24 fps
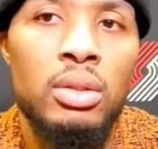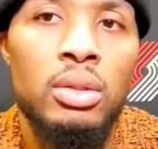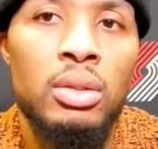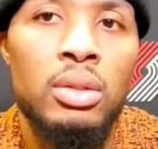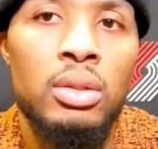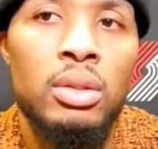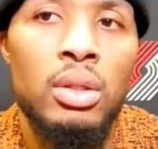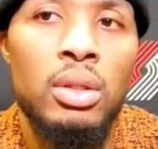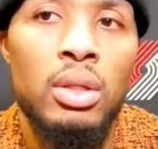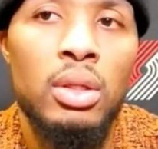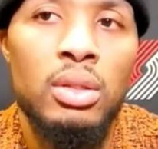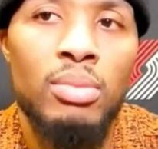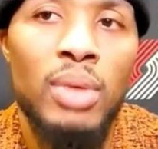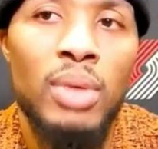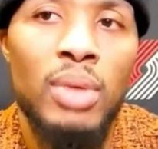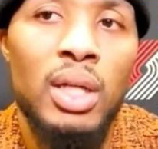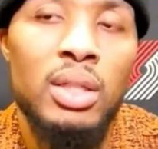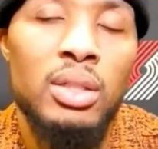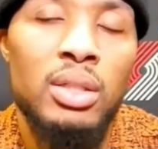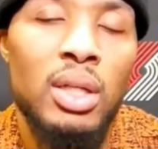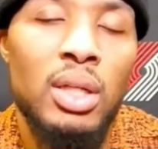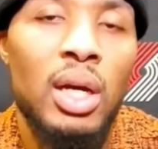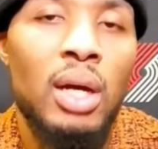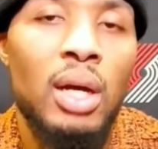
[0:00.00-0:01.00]
my
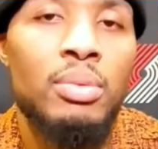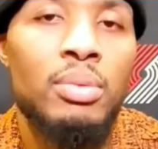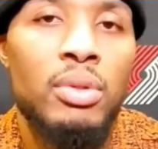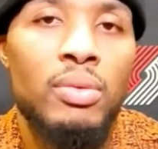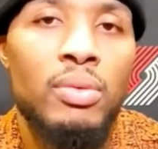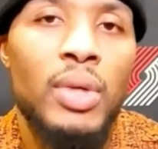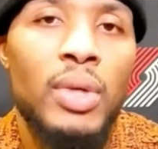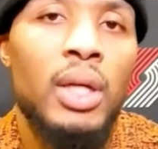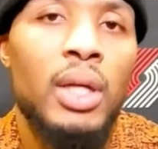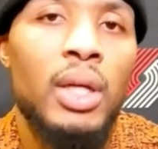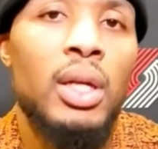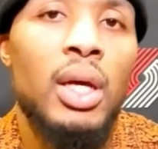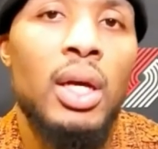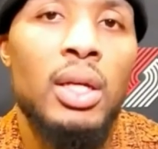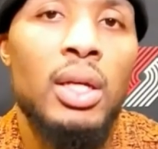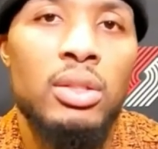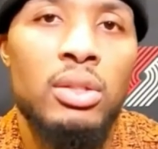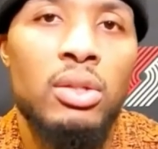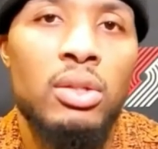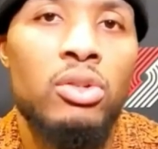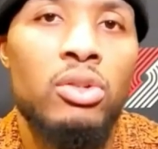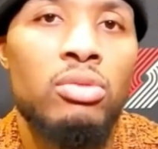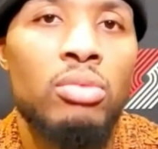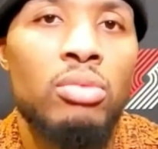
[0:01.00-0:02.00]
job to recognize
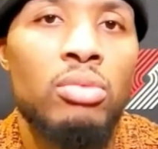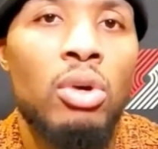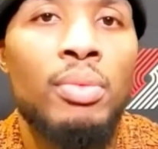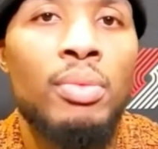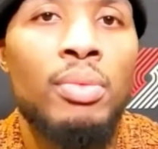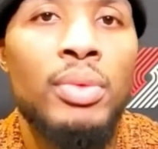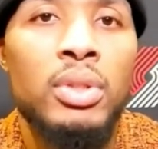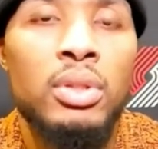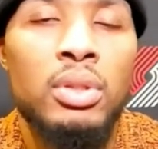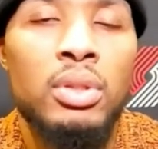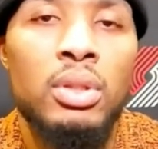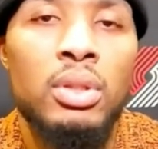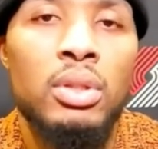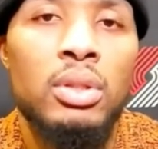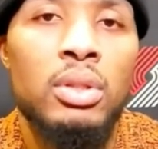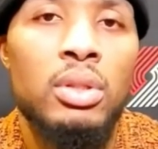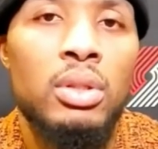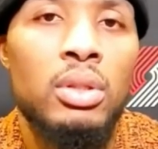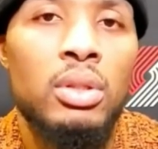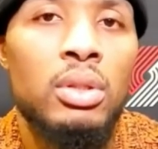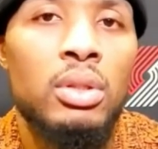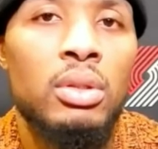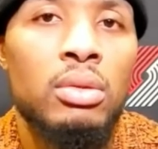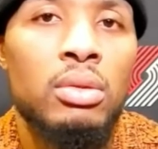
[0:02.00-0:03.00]
those moments and
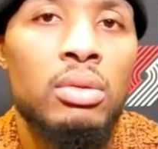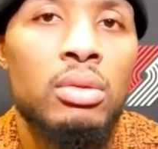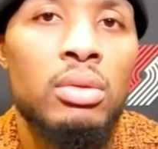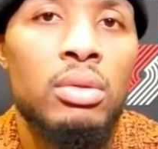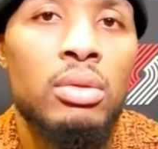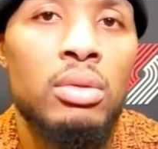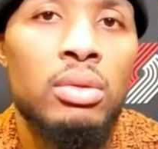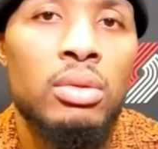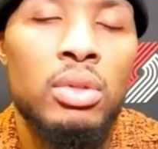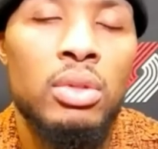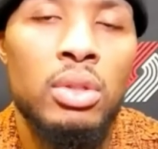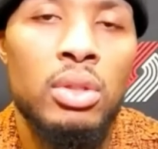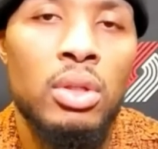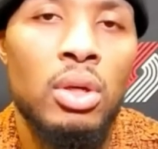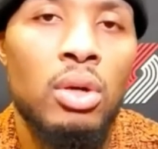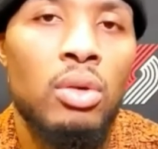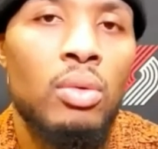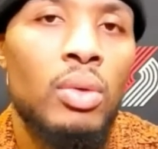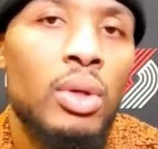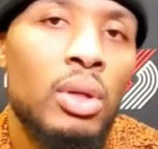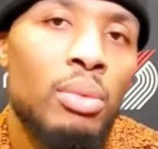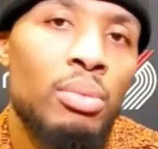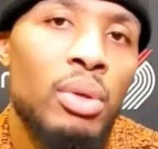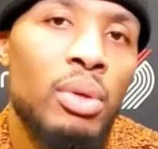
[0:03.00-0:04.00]
to know
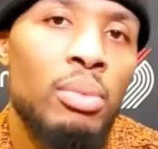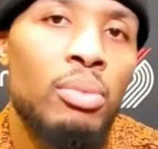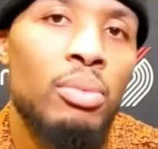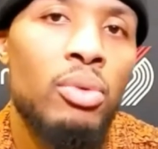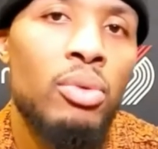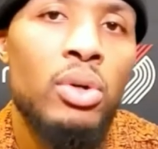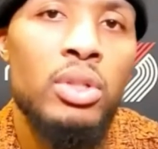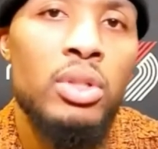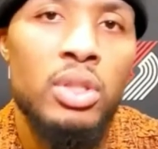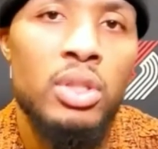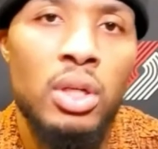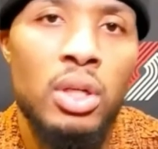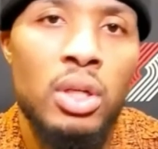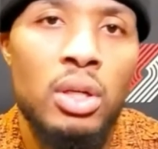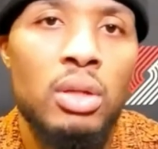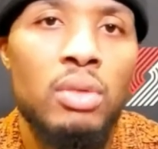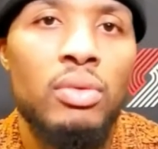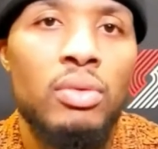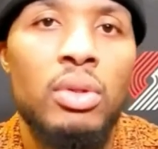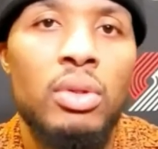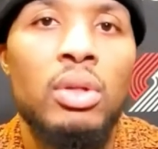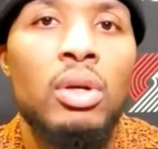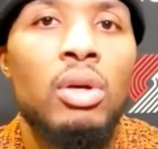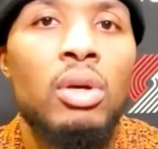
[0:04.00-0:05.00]
when to be more assertive
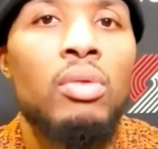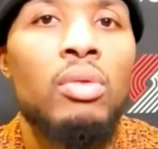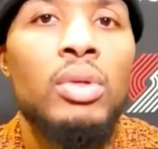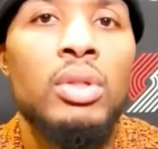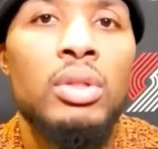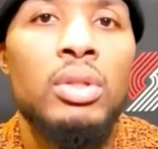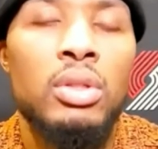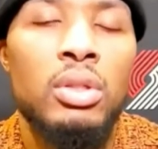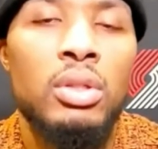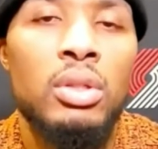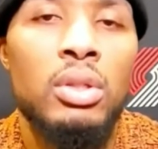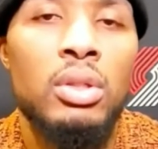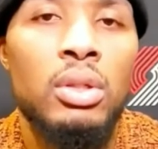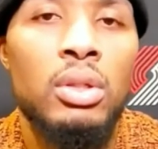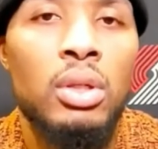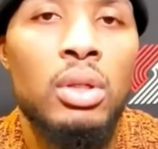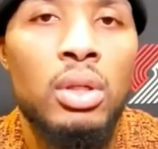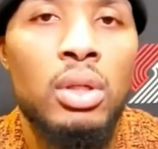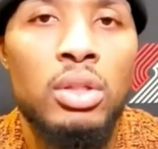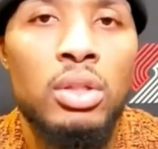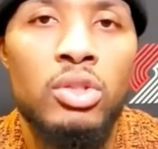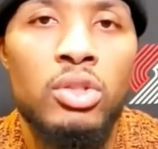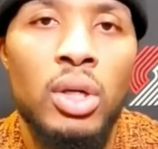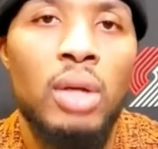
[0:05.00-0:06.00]
and know when to
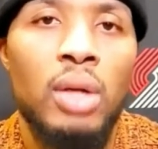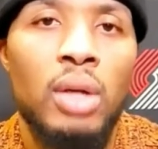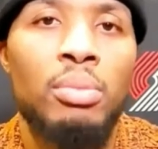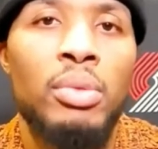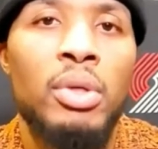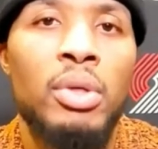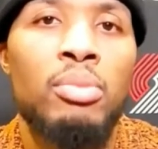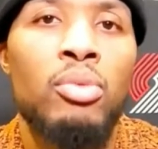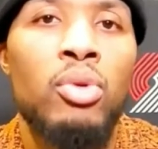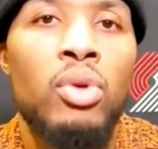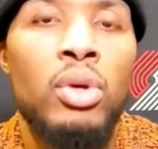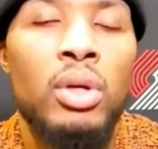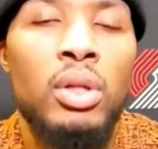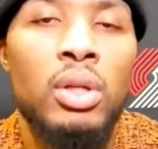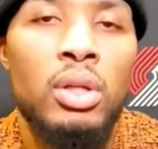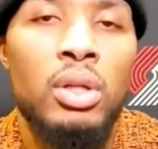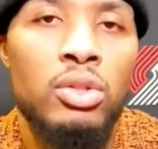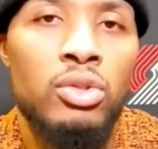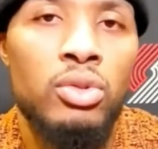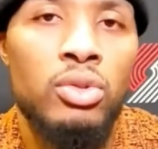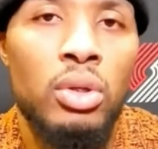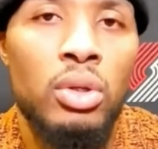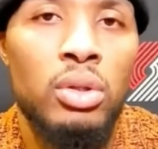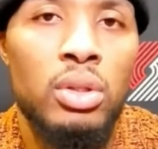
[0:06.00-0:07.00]
try to be more in
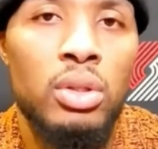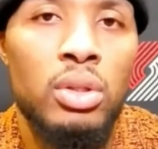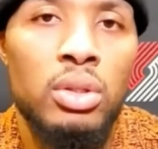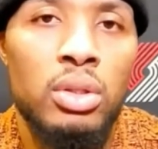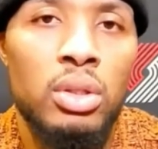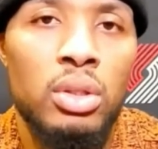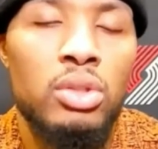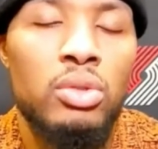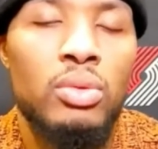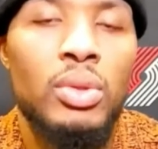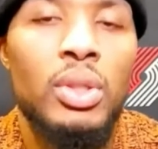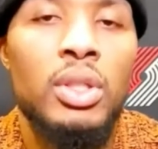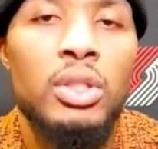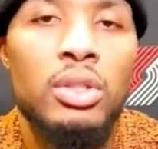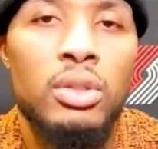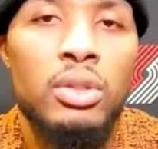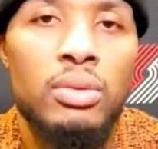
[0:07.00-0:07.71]
control of the situation.